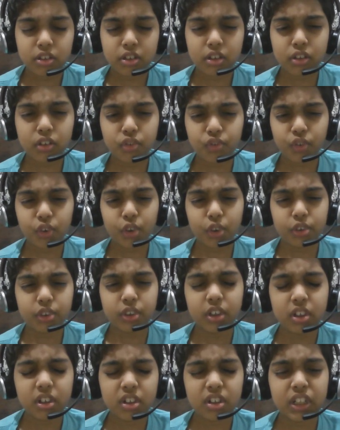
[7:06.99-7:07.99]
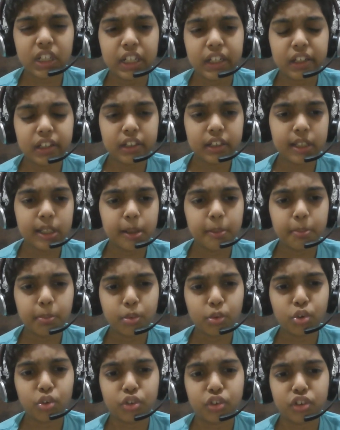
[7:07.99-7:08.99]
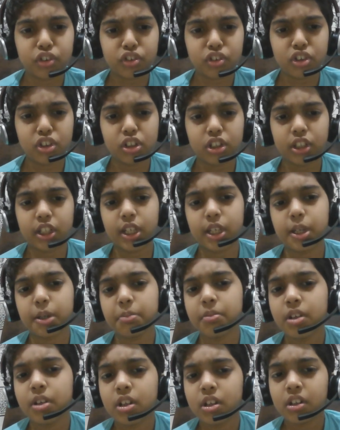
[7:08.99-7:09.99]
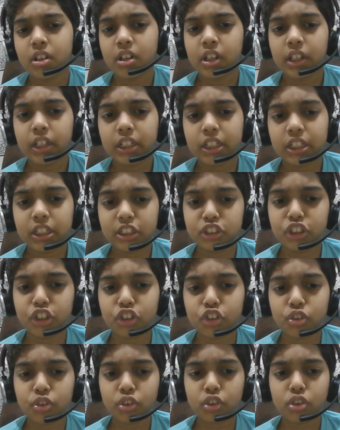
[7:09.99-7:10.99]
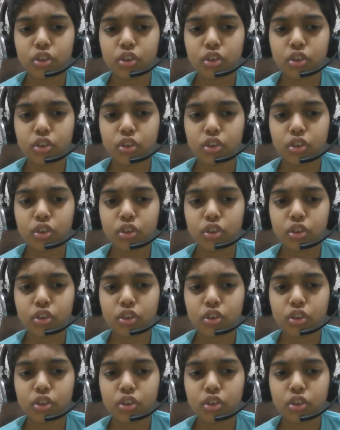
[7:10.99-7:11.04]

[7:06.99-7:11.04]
This wasn't really a positional game. He just